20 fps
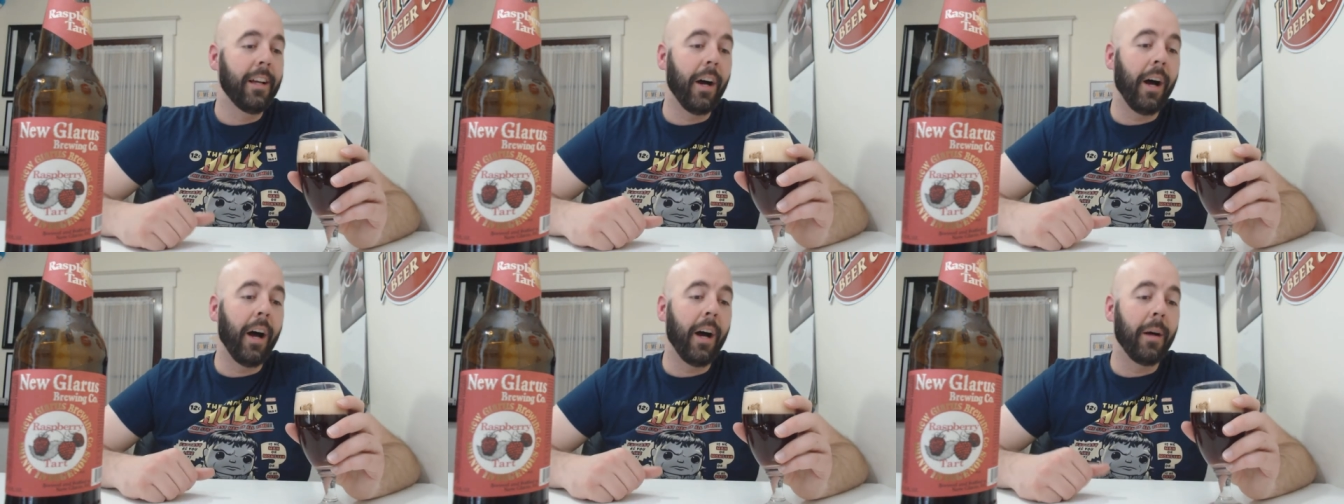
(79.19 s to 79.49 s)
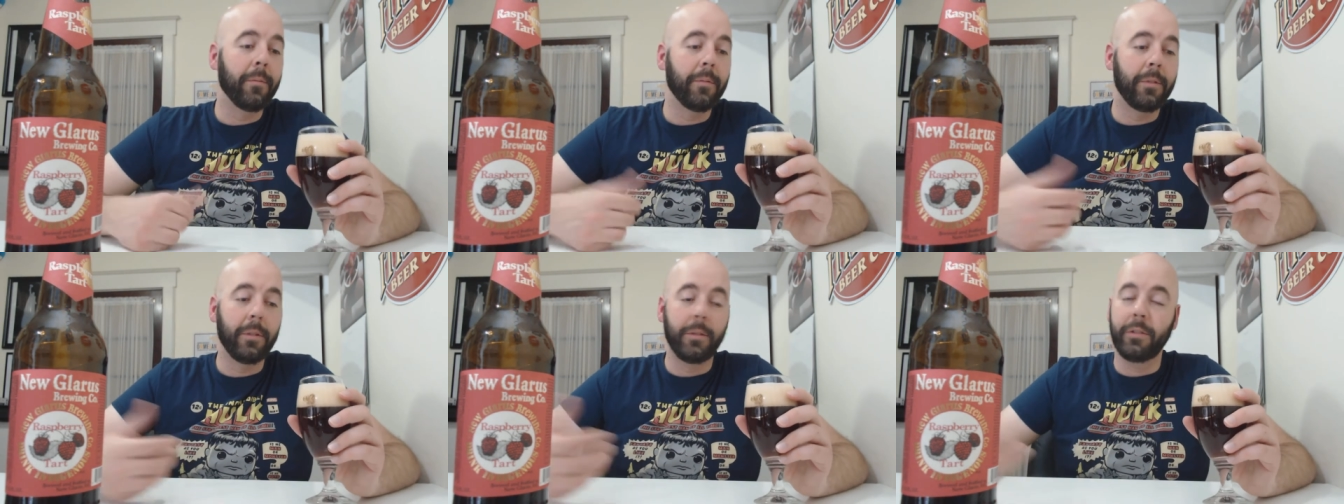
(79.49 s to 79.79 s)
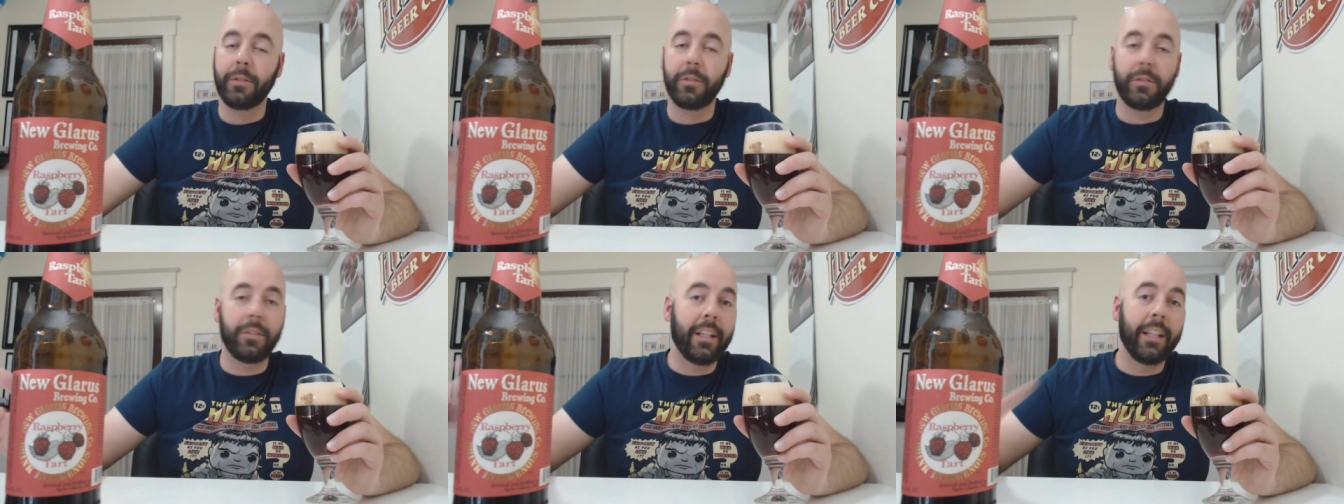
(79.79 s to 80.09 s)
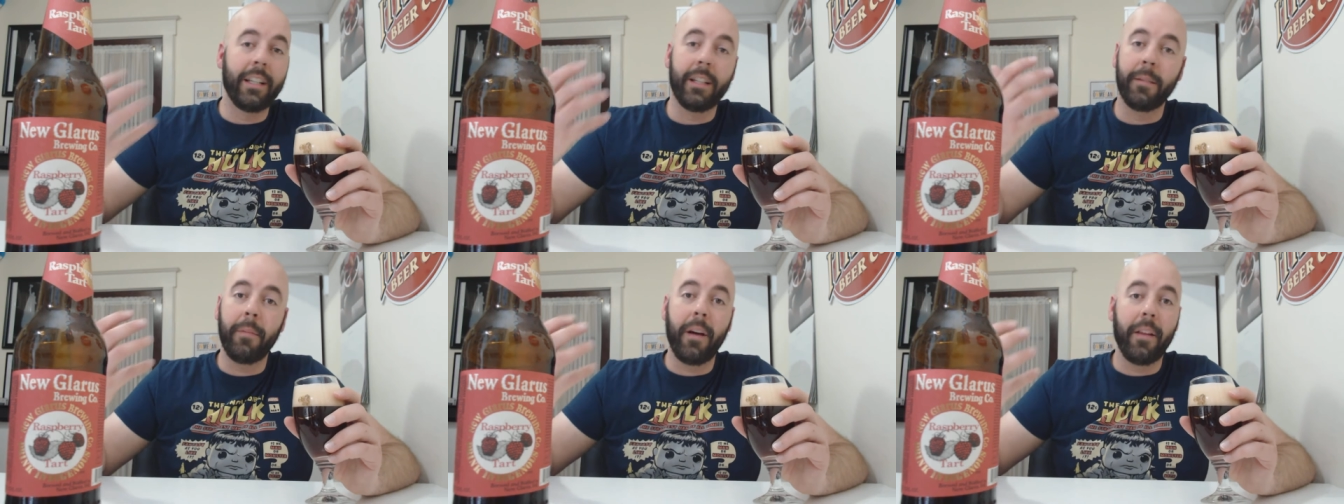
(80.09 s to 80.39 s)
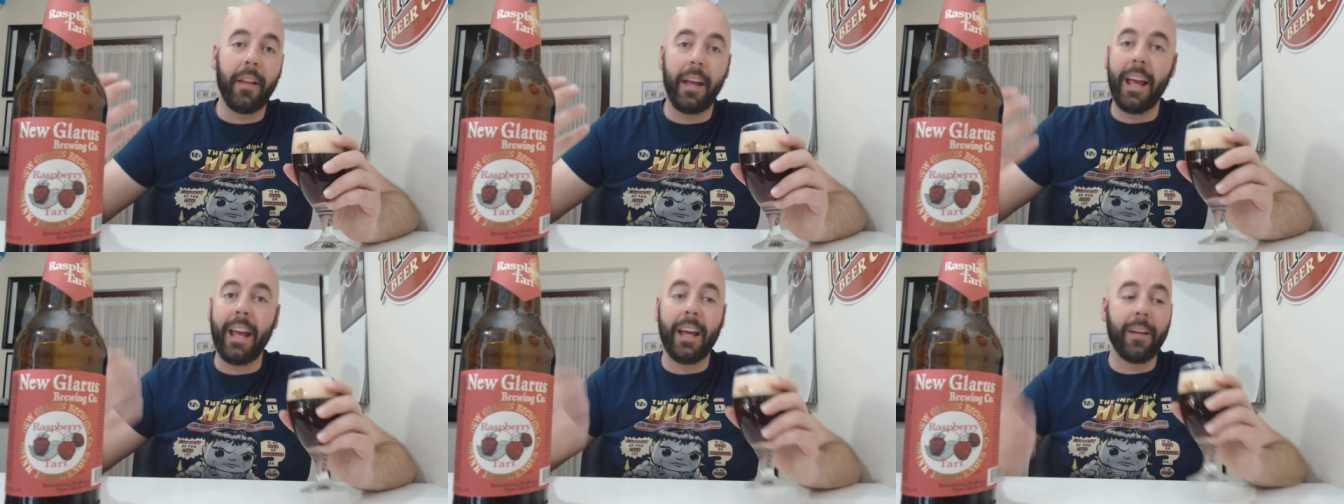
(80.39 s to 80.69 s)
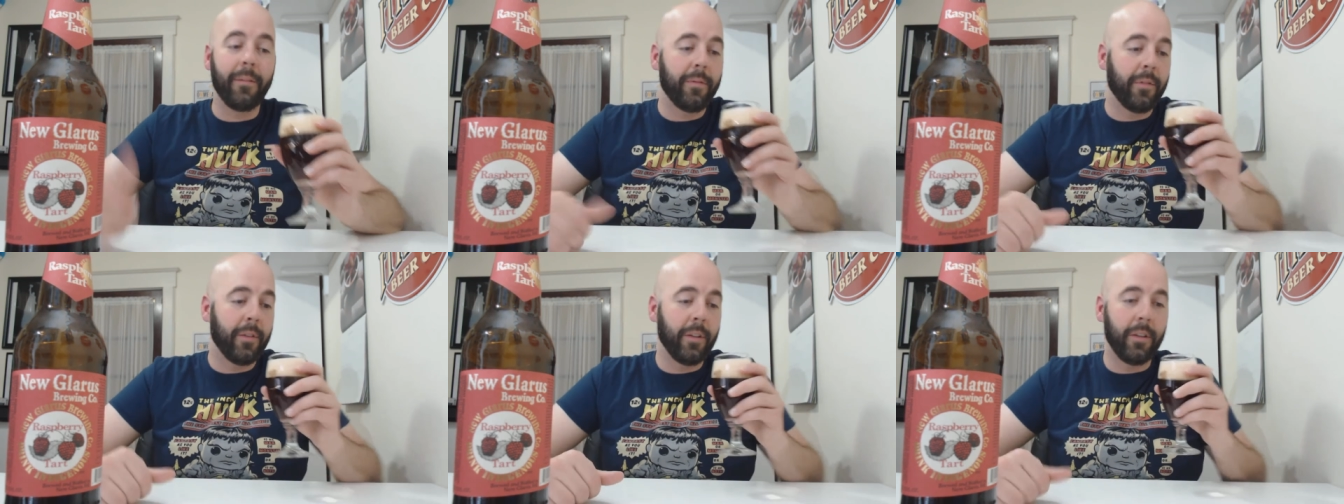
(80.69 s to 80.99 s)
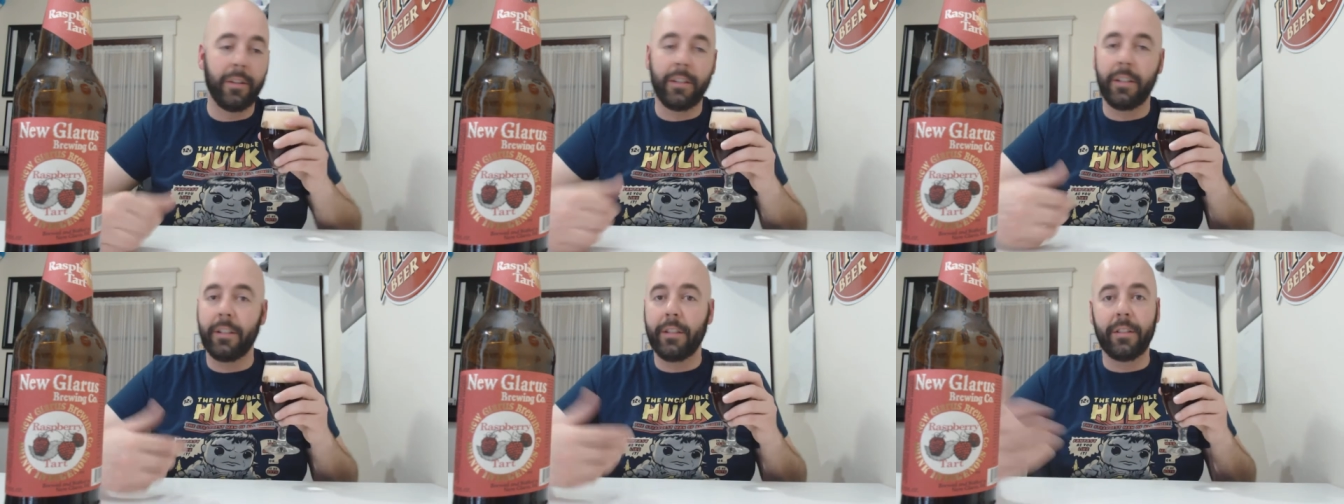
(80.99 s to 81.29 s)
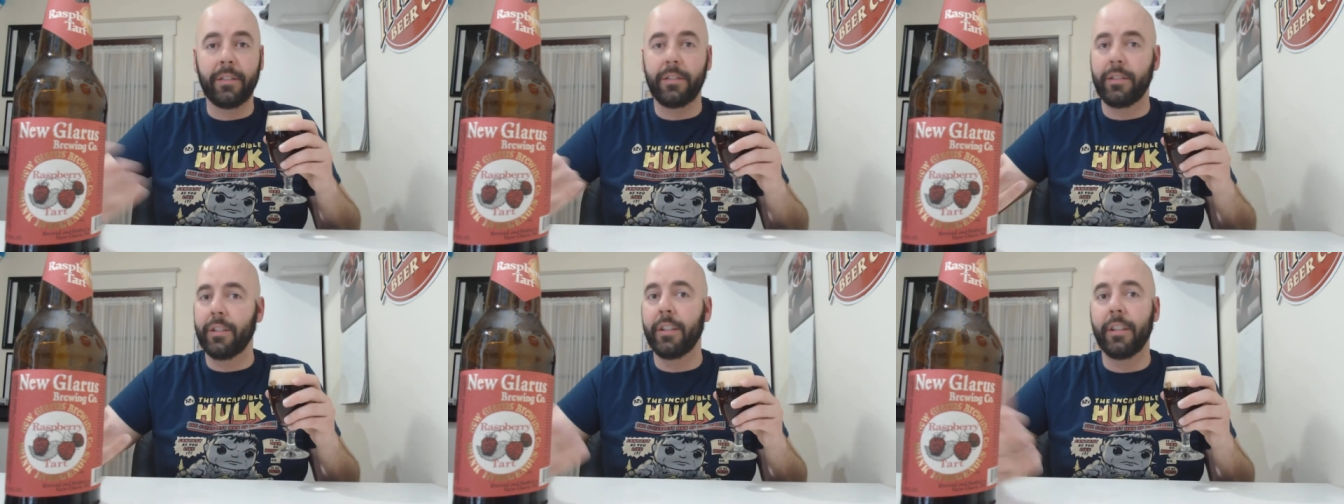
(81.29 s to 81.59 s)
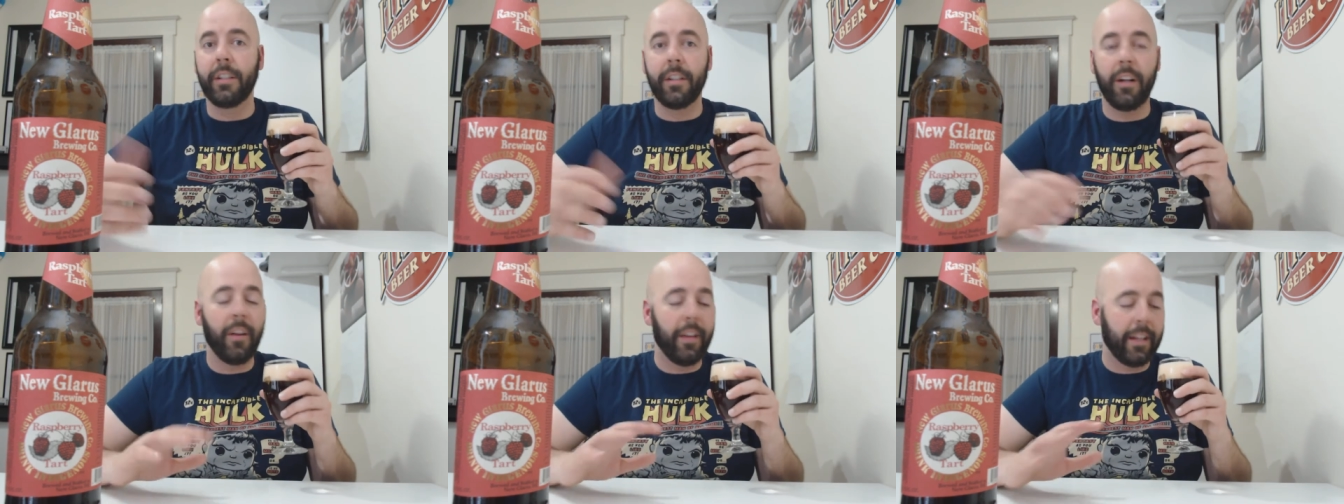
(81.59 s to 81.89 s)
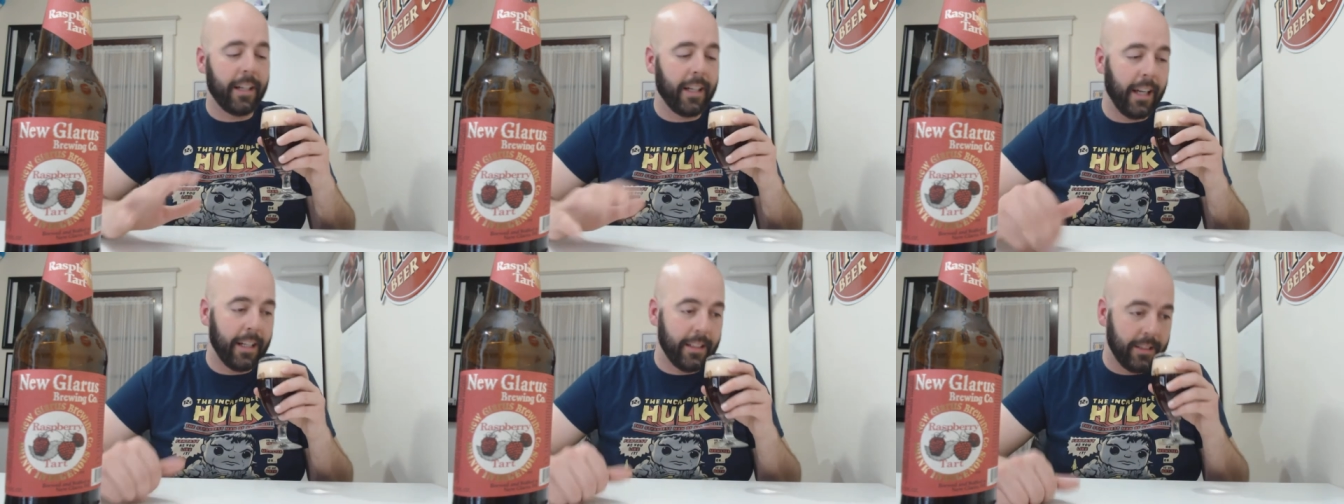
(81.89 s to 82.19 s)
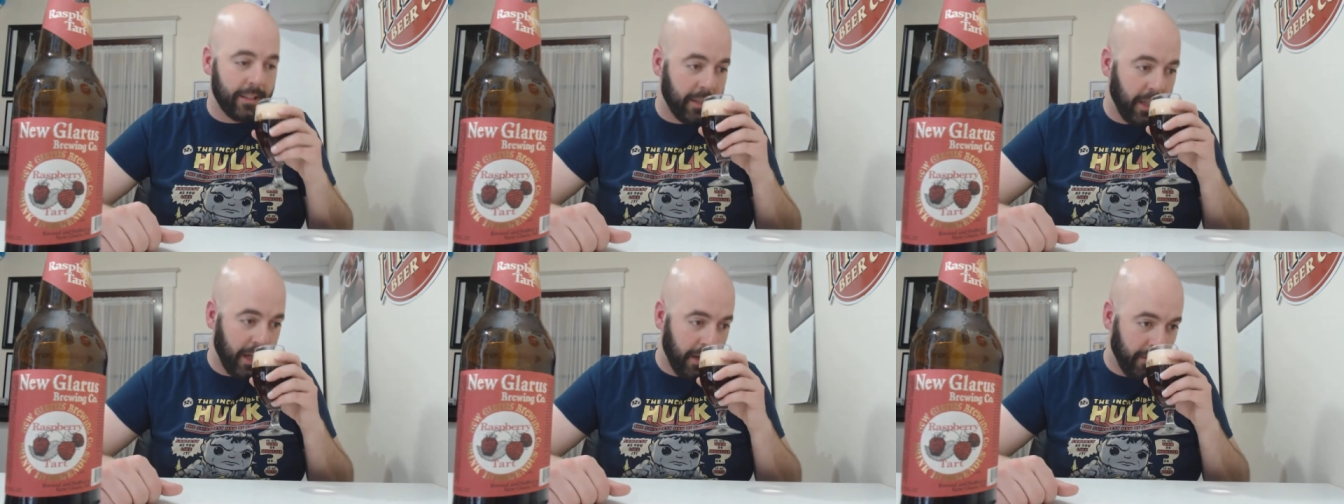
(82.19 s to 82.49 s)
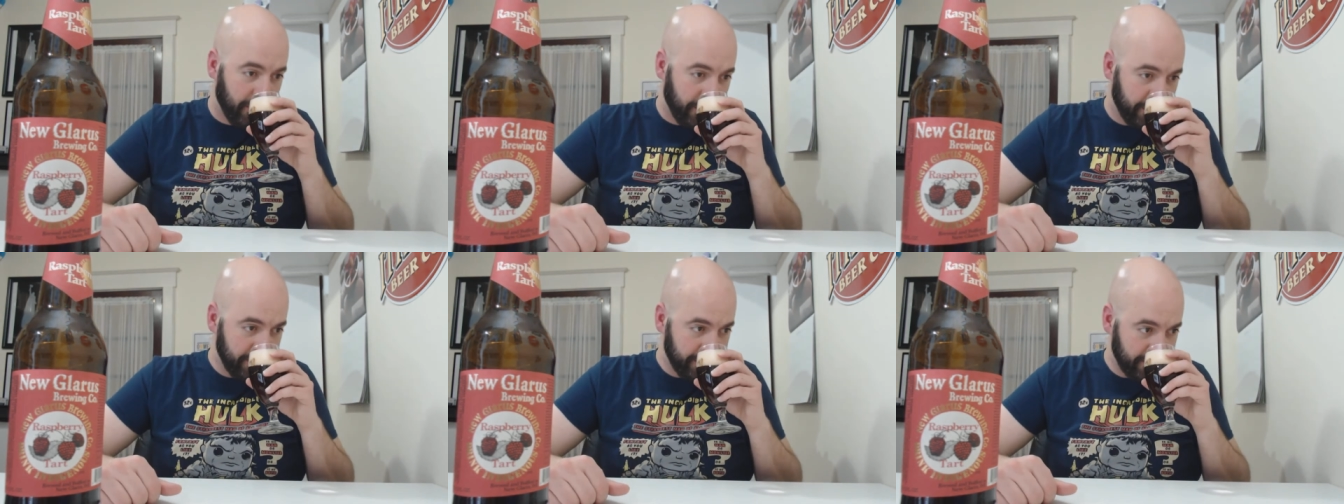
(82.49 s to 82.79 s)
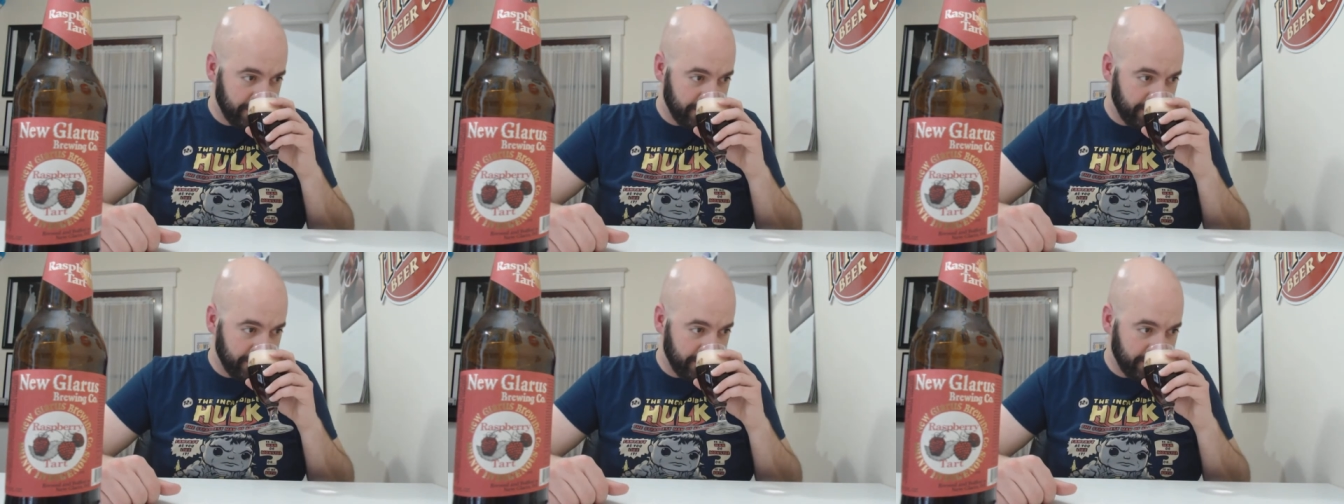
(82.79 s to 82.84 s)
Um, you know, just eating them by the handful and a dessert, all that kind of stuff.